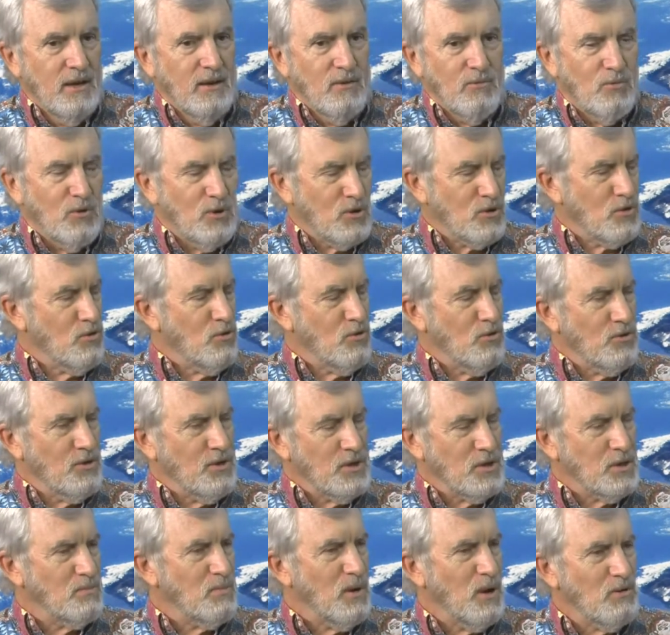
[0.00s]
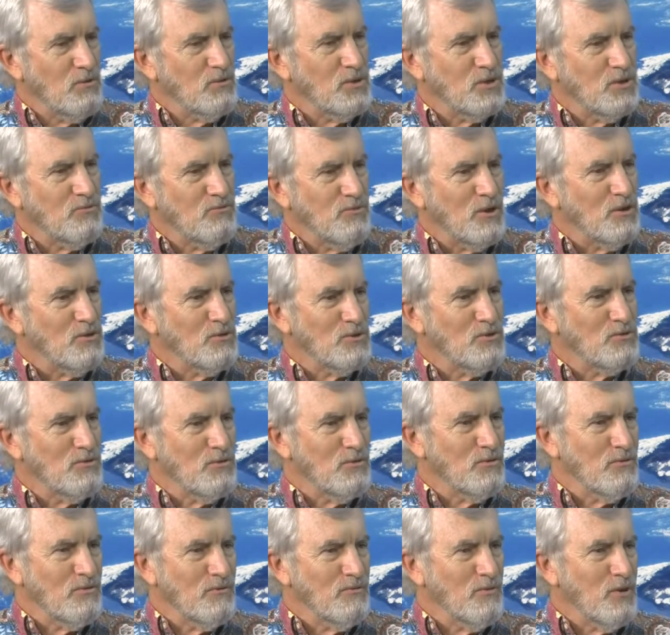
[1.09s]
what are called these
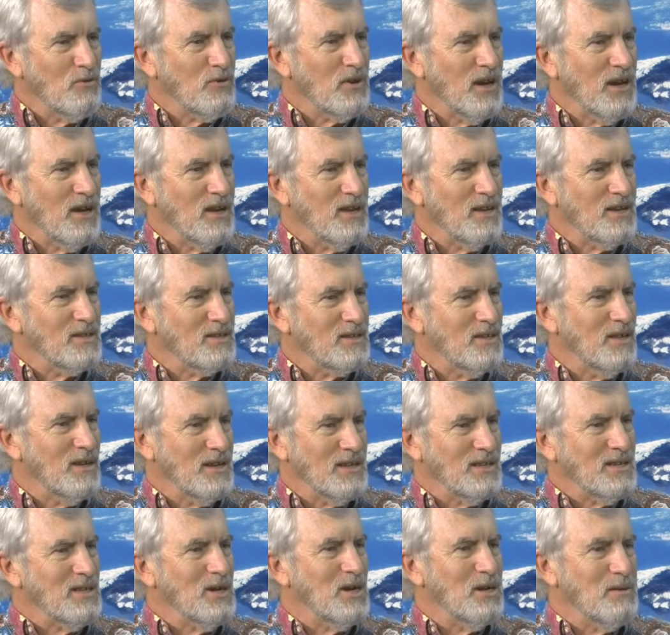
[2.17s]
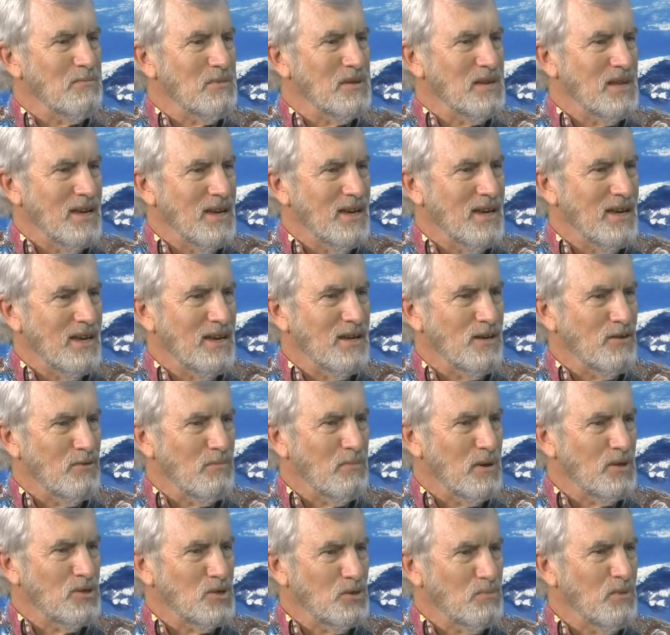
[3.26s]
post-erosional volcanics like Diamond Head or
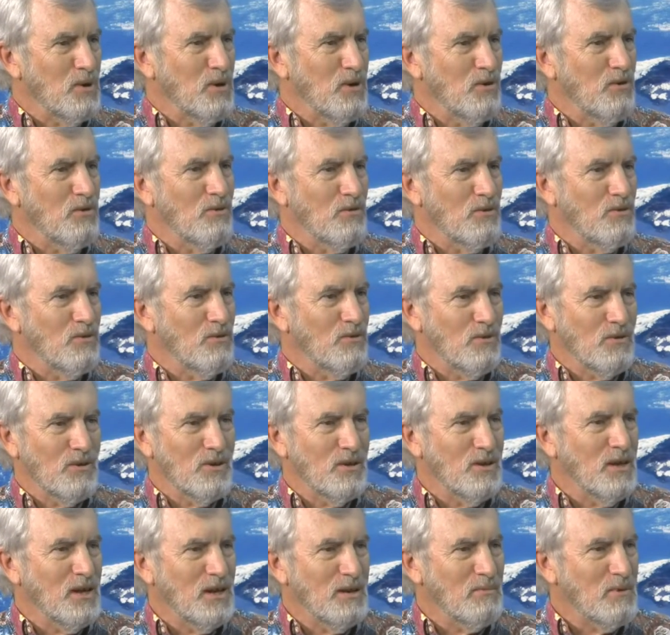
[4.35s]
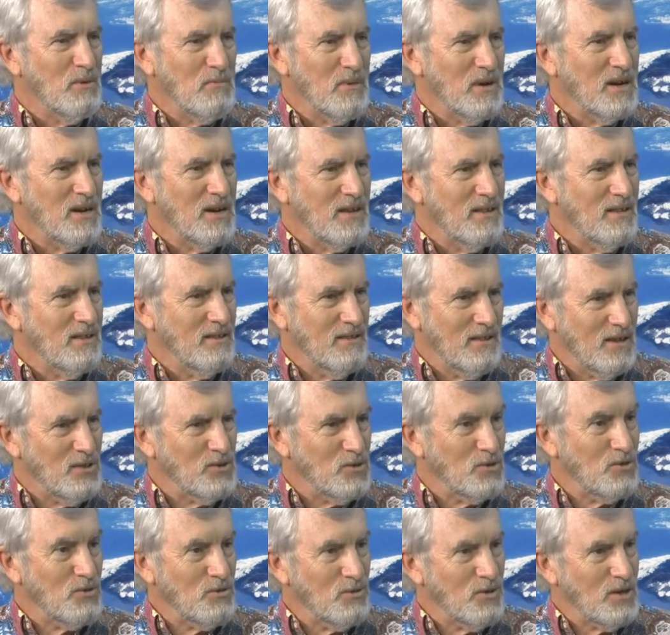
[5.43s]
Punchbowl or Hanauma Bay, that
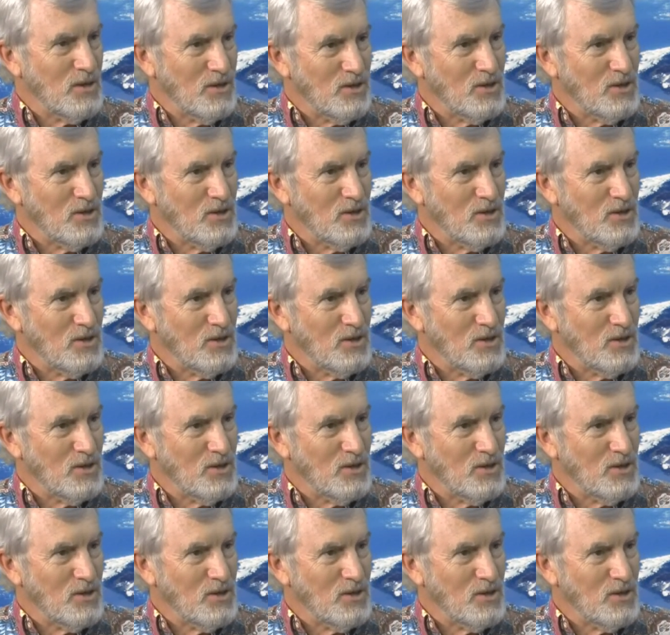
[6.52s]
sort of thing.